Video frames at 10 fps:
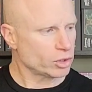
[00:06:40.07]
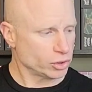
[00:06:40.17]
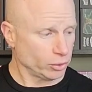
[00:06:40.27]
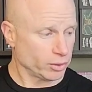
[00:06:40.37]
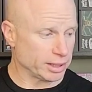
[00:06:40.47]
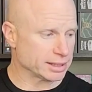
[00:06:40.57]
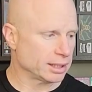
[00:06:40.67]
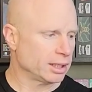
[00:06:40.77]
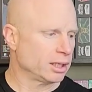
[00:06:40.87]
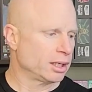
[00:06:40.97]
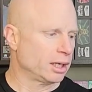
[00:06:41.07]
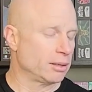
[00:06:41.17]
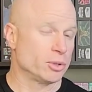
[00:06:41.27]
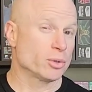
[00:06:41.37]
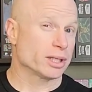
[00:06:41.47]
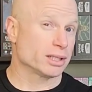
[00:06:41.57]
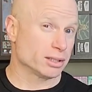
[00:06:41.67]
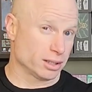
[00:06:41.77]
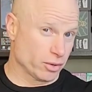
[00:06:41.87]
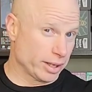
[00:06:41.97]
So anyways, you
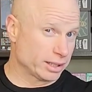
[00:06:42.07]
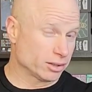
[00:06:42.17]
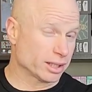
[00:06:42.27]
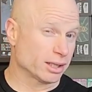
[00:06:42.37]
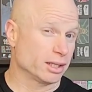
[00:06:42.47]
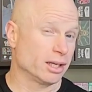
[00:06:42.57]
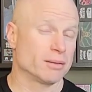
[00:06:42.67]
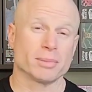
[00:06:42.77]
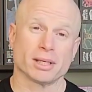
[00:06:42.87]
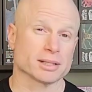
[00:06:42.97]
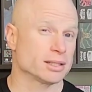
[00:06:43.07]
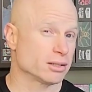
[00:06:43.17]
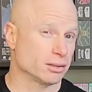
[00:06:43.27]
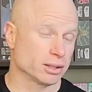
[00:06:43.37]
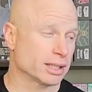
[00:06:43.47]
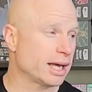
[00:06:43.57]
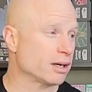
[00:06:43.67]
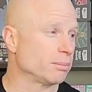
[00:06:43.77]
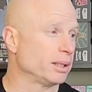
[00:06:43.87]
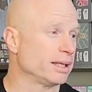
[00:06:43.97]
can go ahead and look at the unboxing. You can look at the How
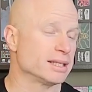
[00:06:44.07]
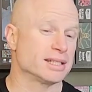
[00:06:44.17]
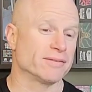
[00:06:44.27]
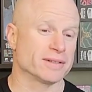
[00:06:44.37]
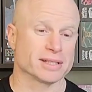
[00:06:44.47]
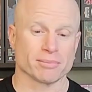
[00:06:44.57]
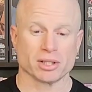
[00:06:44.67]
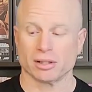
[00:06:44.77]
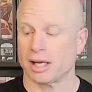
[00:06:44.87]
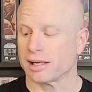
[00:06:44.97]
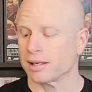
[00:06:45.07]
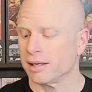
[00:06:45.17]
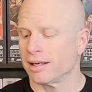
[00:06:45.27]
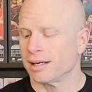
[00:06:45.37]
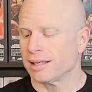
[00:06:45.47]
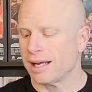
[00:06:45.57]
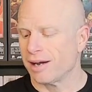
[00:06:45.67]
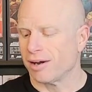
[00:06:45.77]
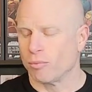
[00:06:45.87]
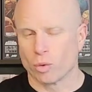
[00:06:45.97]
to Play to see if it's something you like.
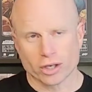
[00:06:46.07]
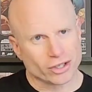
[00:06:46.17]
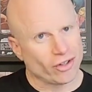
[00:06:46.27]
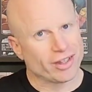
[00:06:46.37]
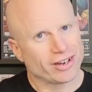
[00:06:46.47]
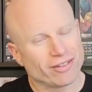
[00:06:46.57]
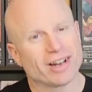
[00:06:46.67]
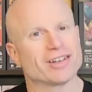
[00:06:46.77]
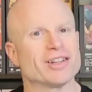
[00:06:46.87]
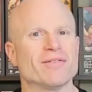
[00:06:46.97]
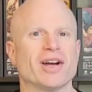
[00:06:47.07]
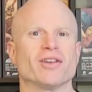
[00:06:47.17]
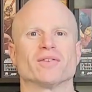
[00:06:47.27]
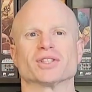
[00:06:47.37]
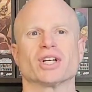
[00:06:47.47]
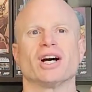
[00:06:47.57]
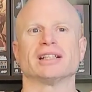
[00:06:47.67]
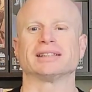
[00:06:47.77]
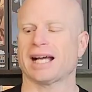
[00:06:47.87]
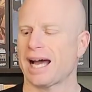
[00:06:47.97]
Now, I'm working all that around to the value versus
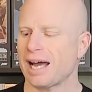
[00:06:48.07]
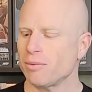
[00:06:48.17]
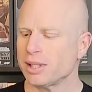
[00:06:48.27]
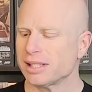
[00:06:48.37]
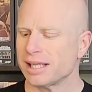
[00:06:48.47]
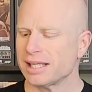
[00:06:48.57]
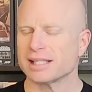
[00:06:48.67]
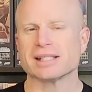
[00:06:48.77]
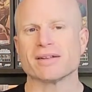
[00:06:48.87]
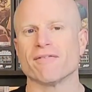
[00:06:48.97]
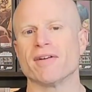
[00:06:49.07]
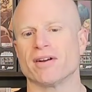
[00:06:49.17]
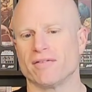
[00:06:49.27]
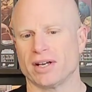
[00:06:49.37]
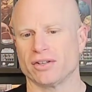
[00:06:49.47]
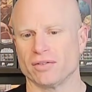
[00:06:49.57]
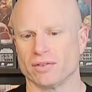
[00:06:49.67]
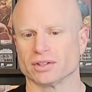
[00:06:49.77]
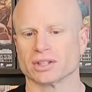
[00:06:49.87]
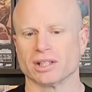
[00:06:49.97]
cost. I would say this is a fair value
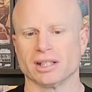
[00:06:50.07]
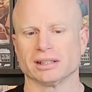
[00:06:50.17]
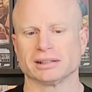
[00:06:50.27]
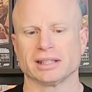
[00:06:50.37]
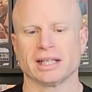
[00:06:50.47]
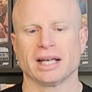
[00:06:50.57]
versus cost.